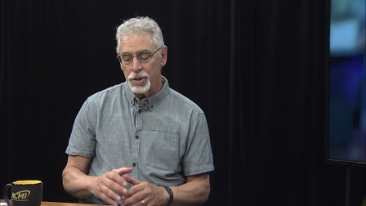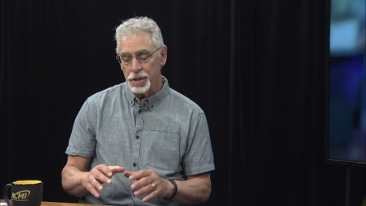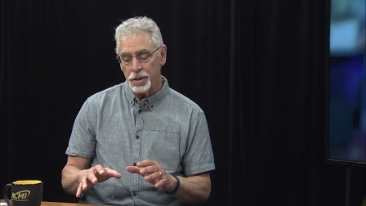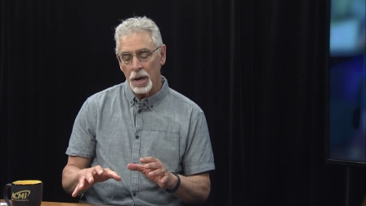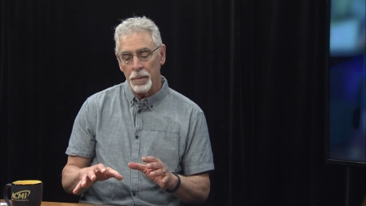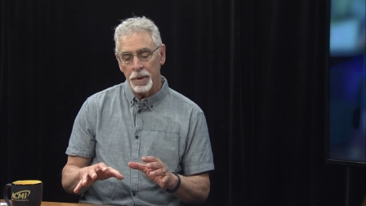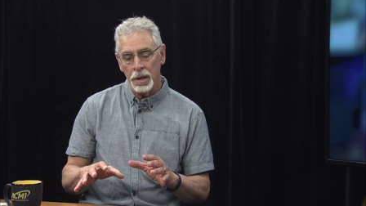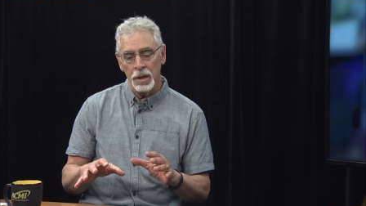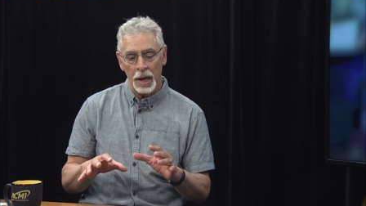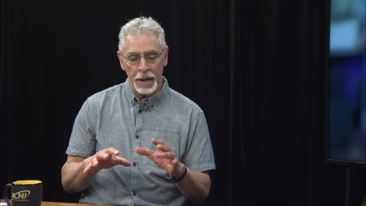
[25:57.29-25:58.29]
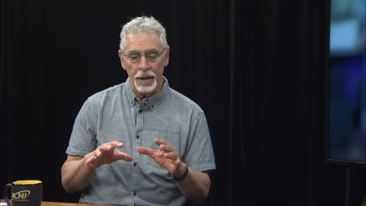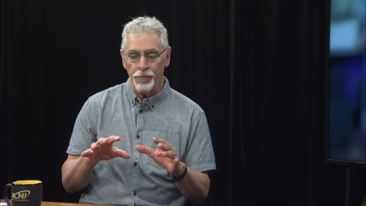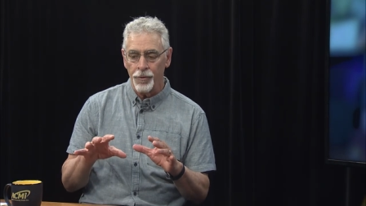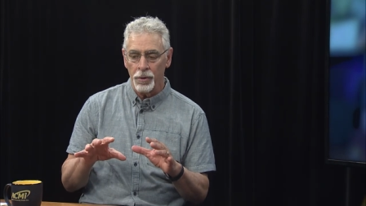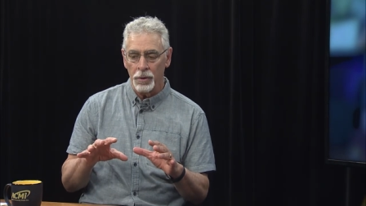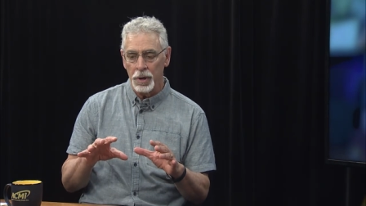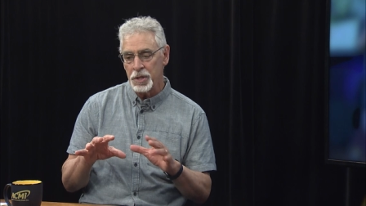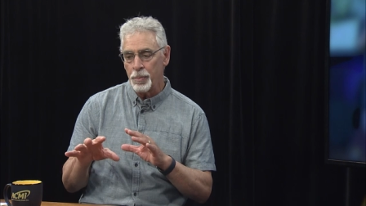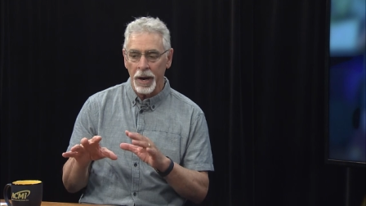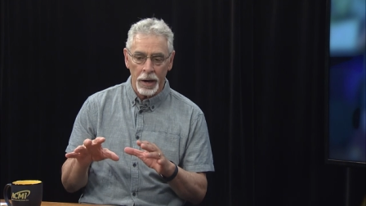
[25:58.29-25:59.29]
just, I mean, again, for
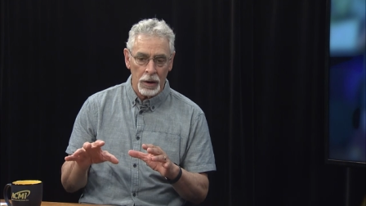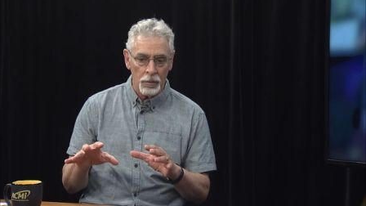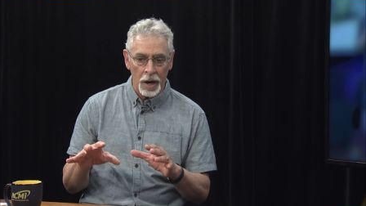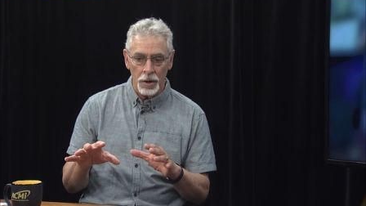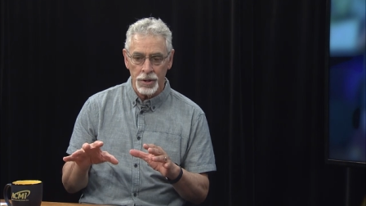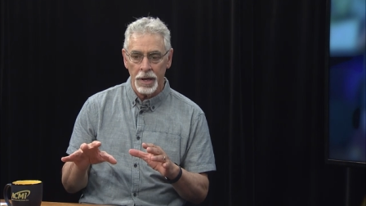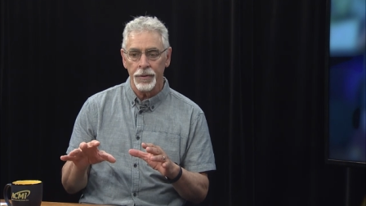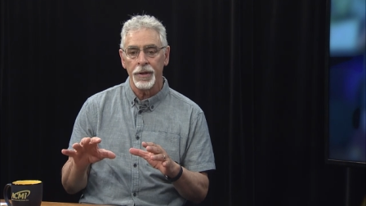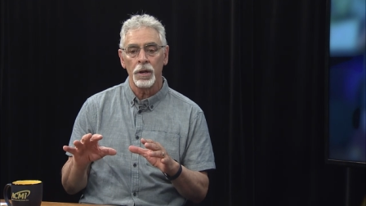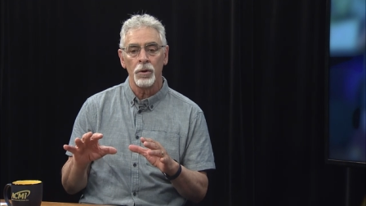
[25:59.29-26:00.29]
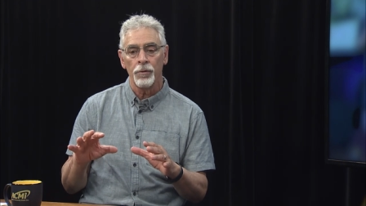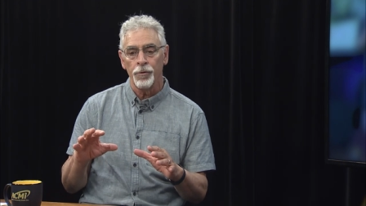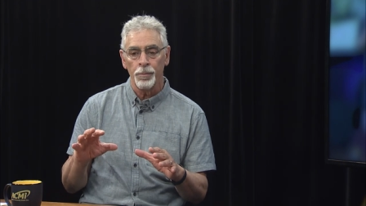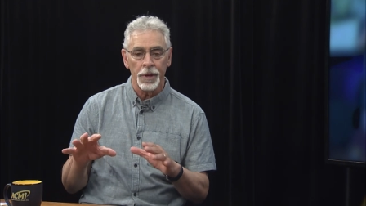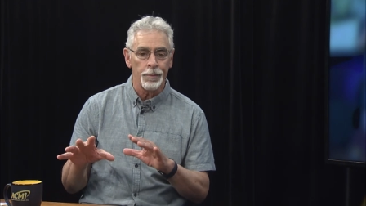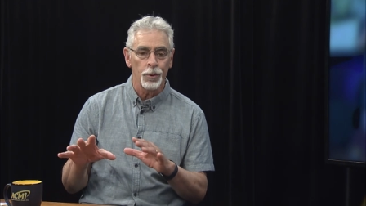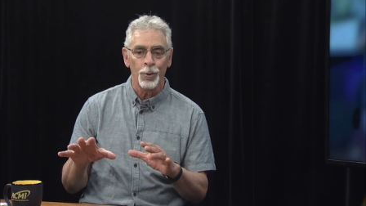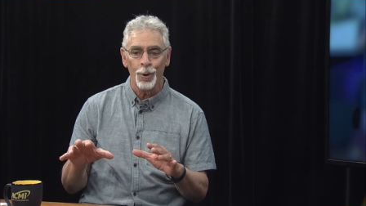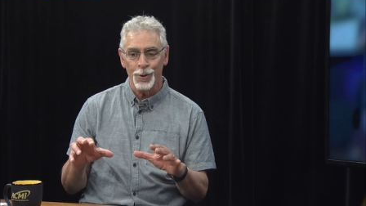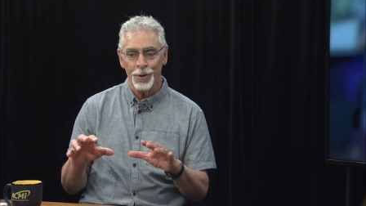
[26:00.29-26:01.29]
aspiring writers out there, or for people
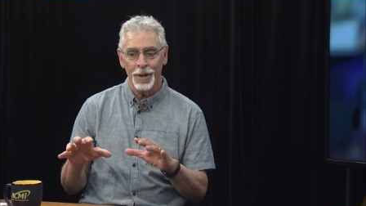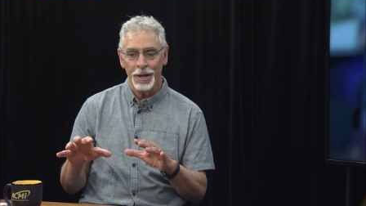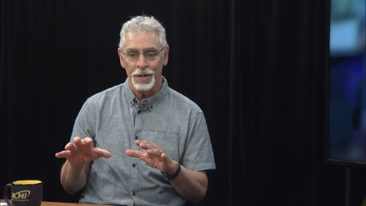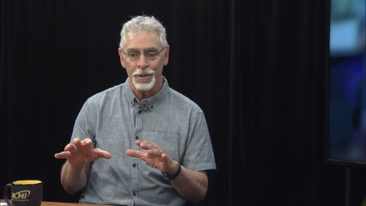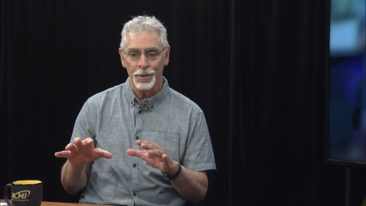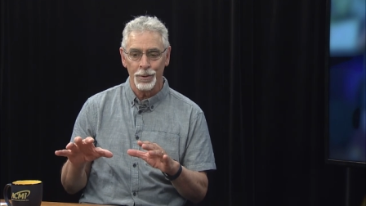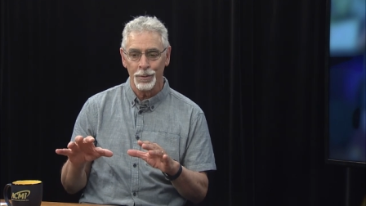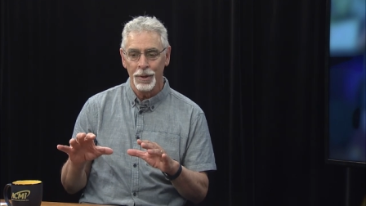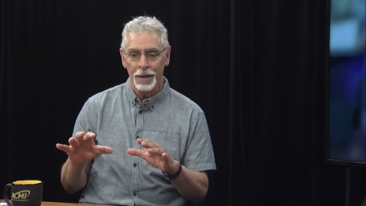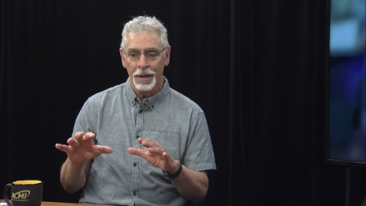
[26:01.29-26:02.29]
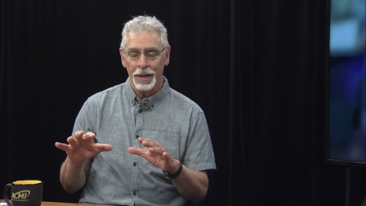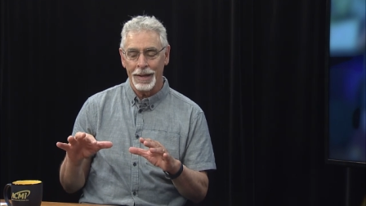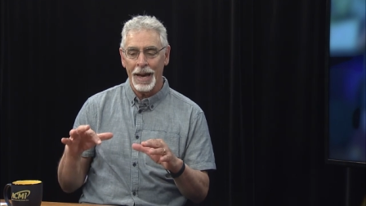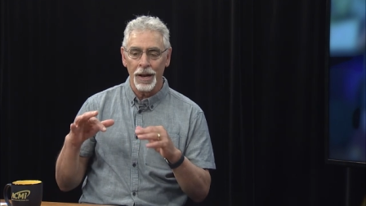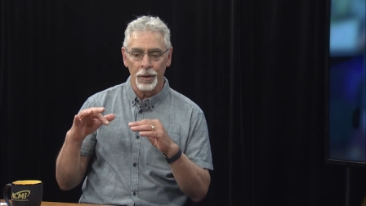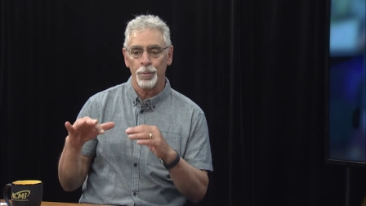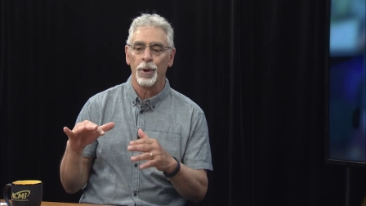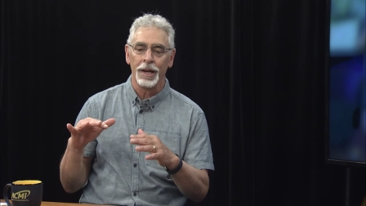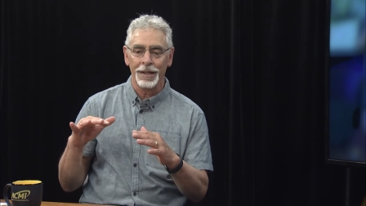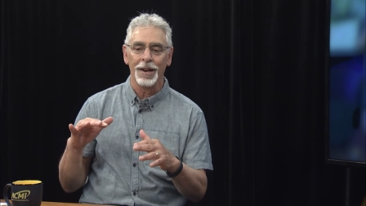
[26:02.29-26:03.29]
who are trying to calibrate